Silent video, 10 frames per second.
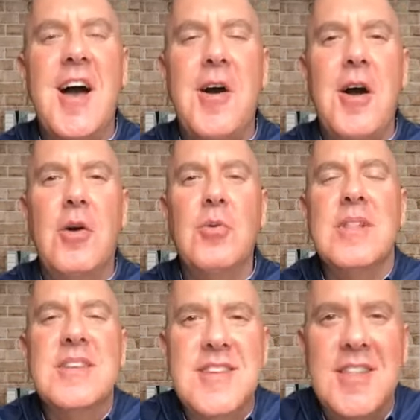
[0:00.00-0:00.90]
or at
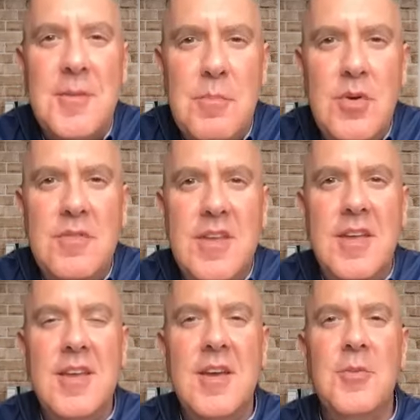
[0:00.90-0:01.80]
least in the
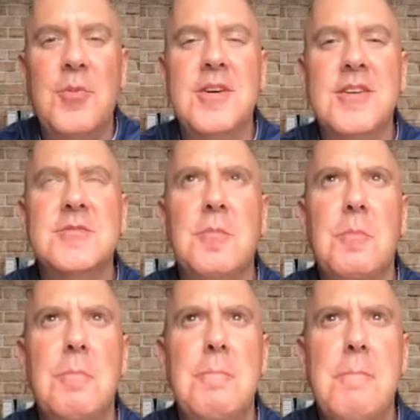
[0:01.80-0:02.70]
movie, it was
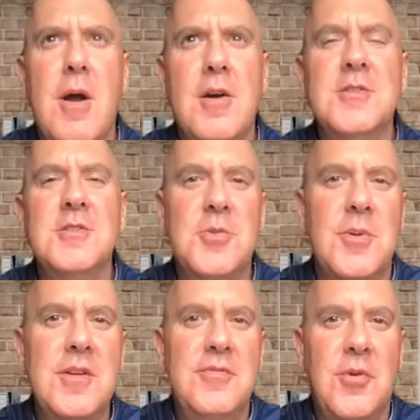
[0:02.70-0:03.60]
March
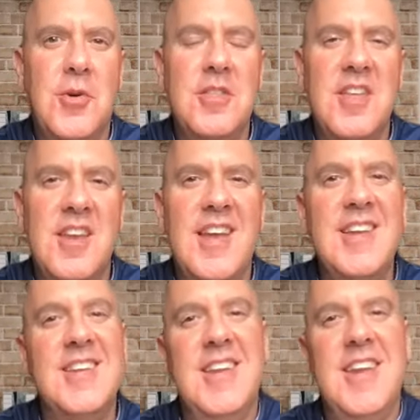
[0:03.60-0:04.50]
24th,
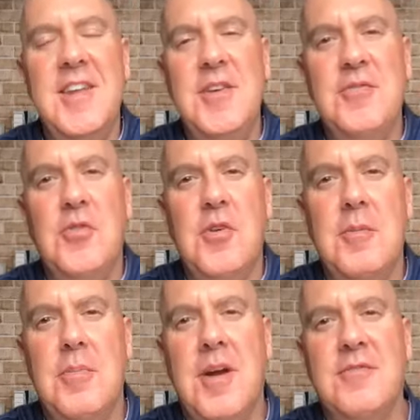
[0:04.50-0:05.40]

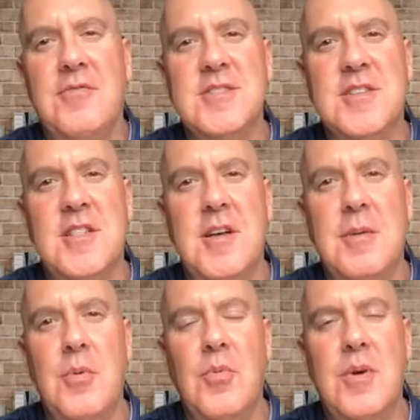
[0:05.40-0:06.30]
1984. Breakfast
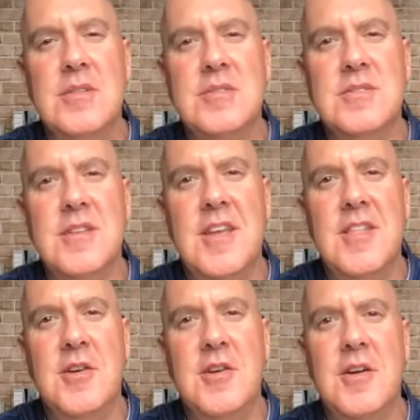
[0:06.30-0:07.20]
Club was
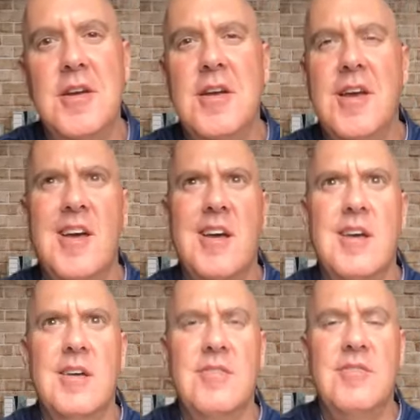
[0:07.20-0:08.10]
either
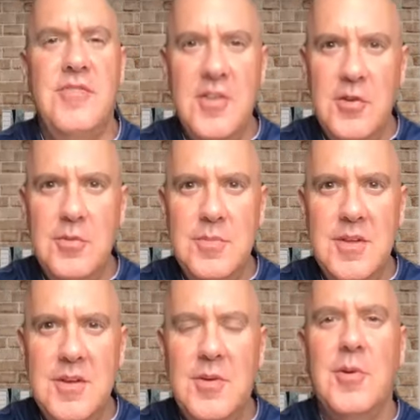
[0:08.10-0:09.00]

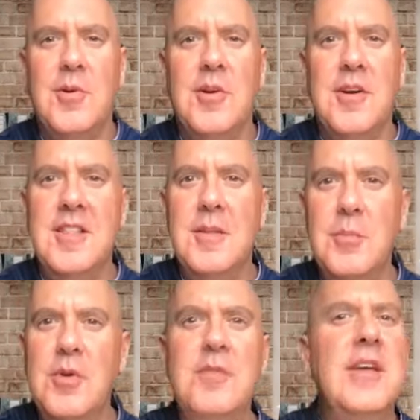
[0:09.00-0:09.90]
filmed or in the
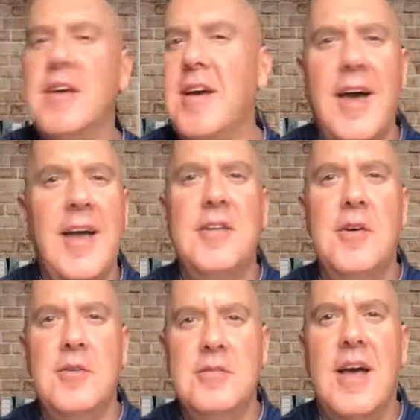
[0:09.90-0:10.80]
movie. I don't
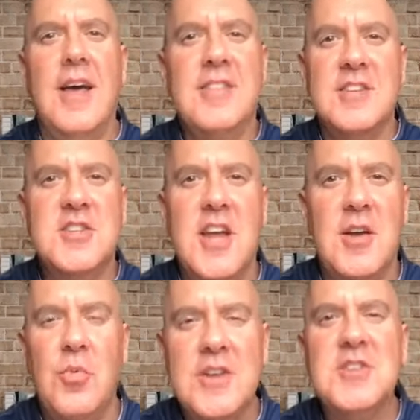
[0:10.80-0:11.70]
know. I have to check
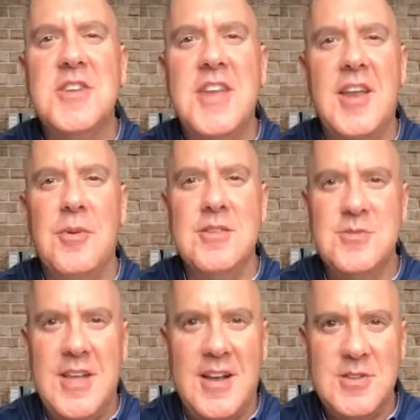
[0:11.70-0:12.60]
which date it was.
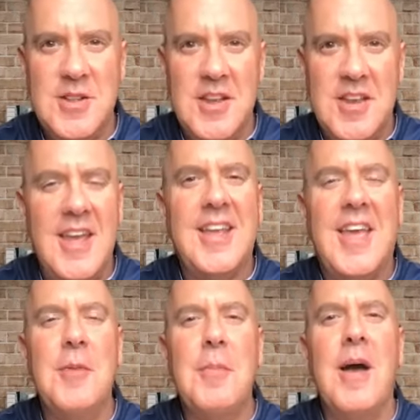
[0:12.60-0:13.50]
It's actually the day it
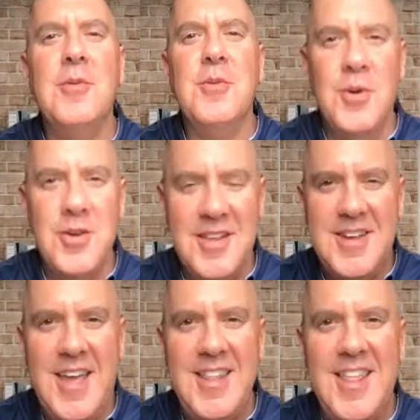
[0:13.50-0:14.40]
came out or the
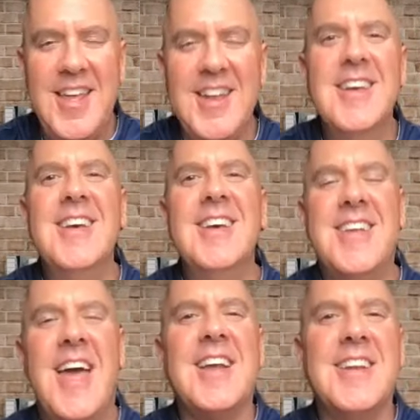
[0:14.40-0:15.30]
day that
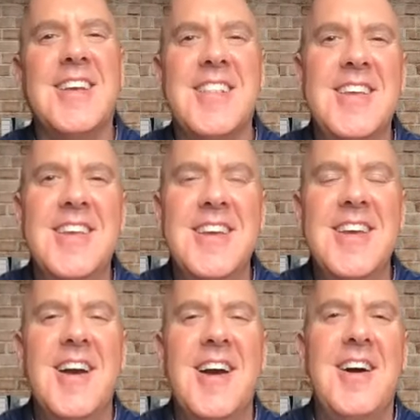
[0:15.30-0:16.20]
technically
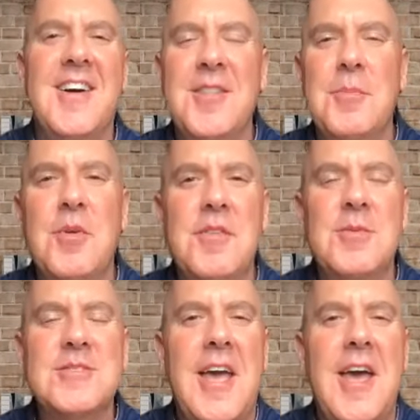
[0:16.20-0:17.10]
the movie
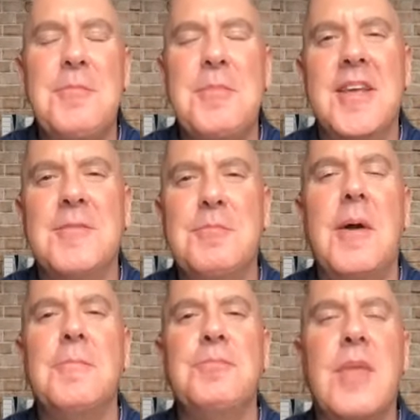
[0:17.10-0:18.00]
was happening.
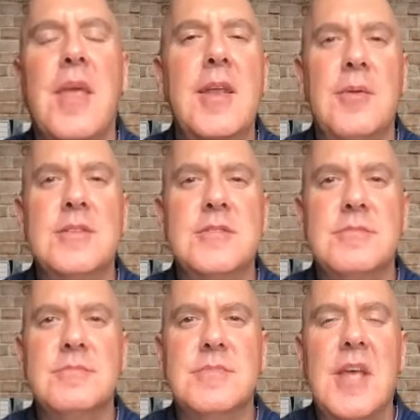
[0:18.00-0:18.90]
But anyways,
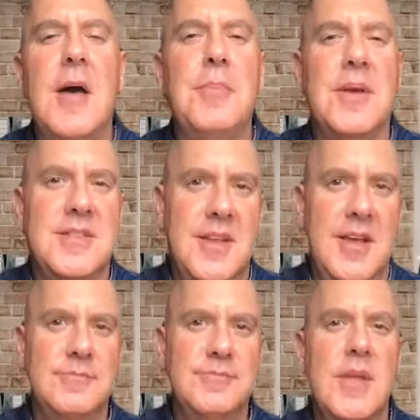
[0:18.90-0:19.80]
topic
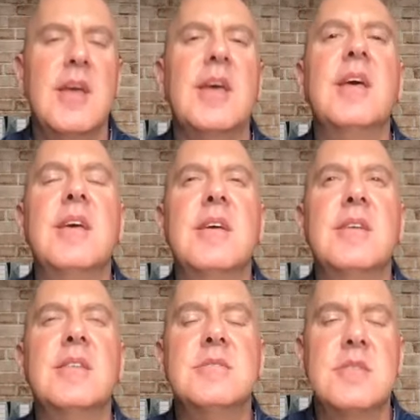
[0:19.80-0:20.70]
today
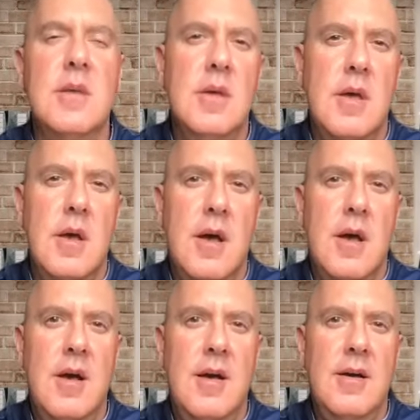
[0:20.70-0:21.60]
is
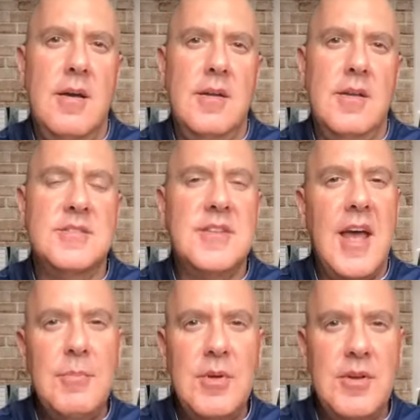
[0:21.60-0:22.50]
it's
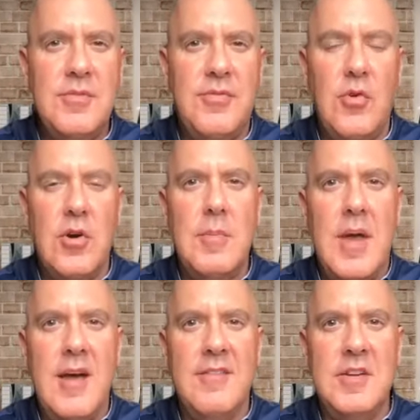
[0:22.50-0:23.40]
time to inform
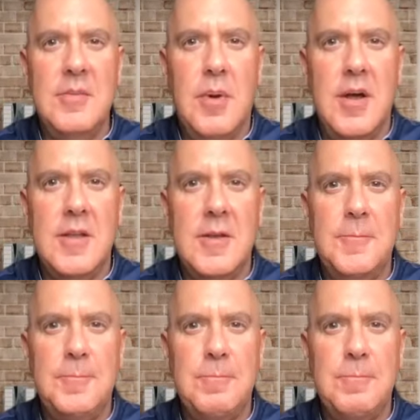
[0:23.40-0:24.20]
everybody.